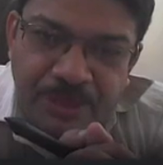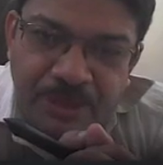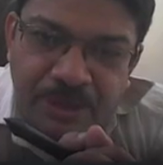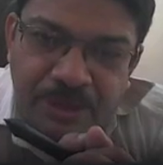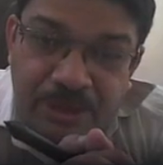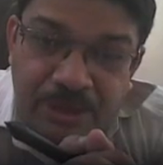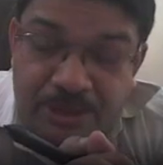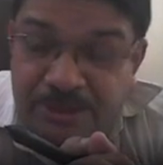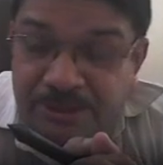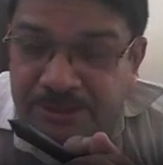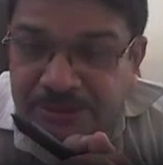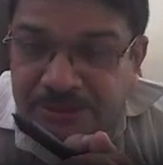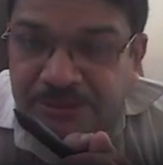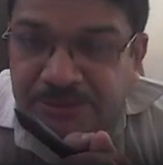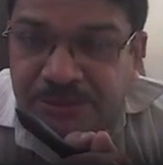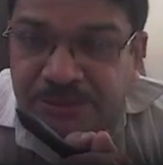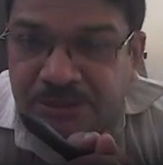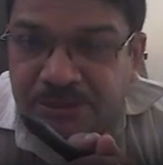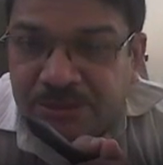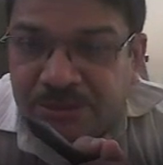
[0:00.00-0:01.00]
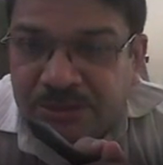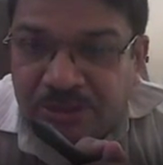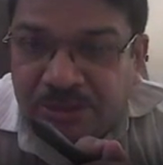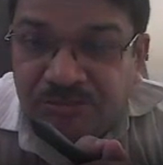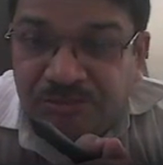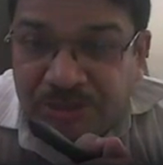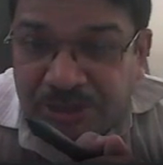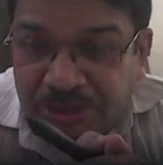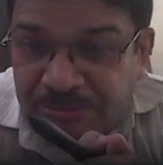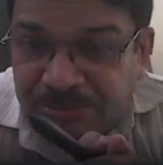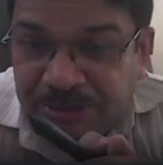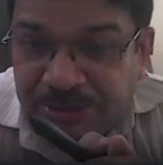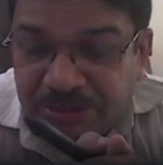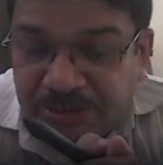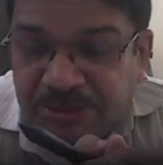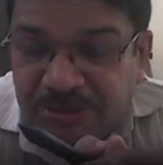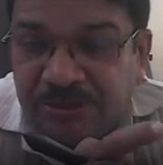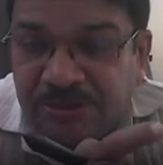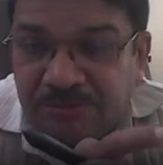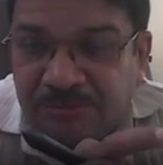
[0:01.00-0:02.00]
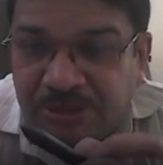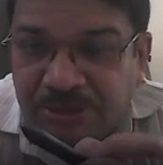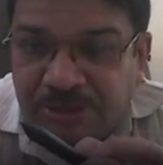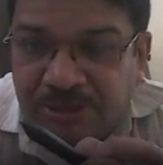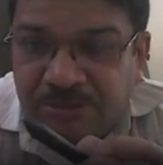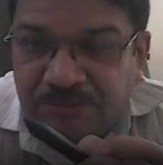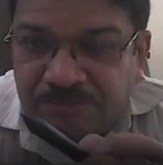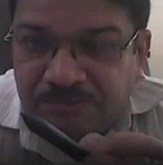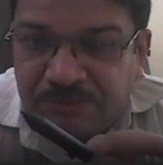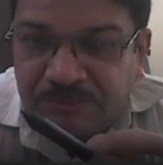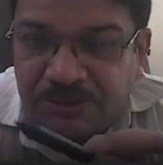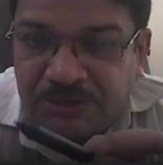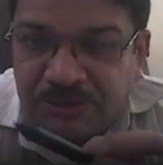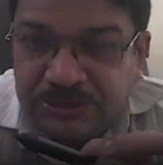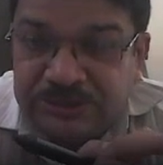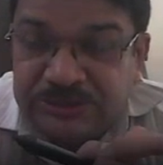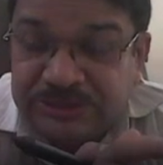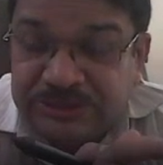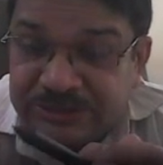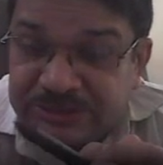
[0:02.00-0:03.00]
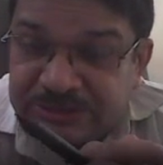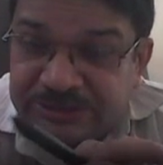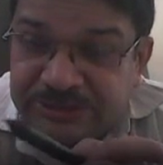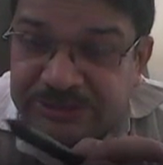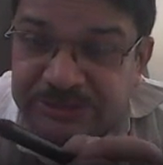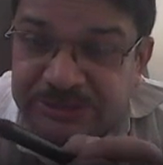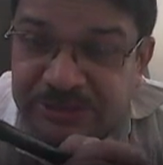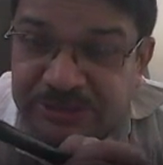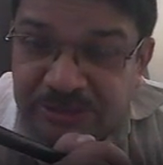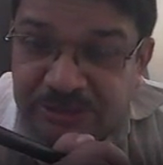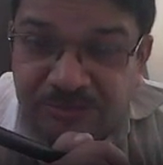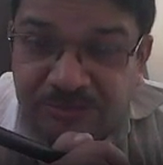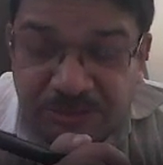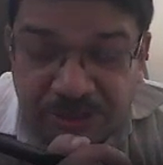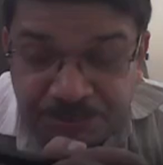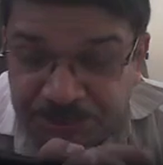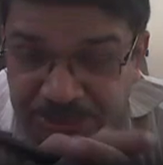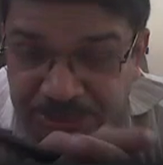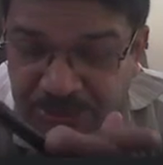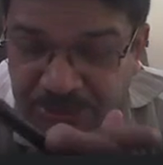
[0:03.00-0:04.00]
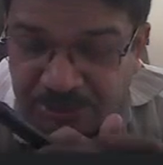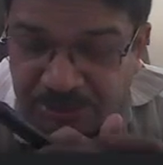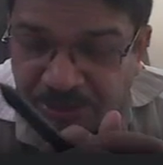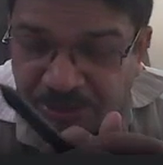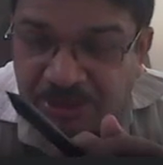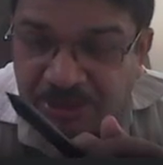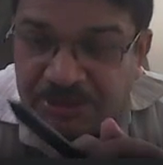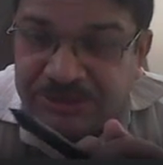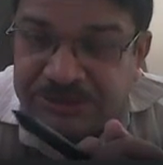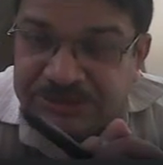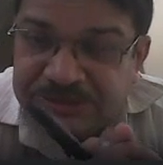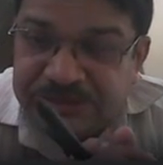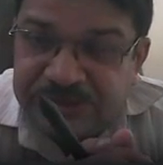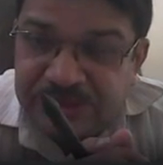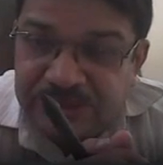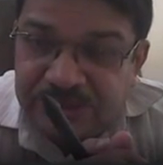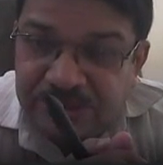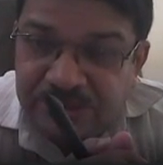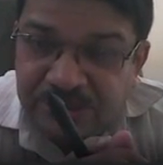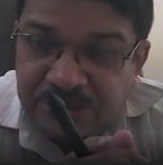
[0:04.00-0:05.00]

And your confinement, the stress strain curve, not just the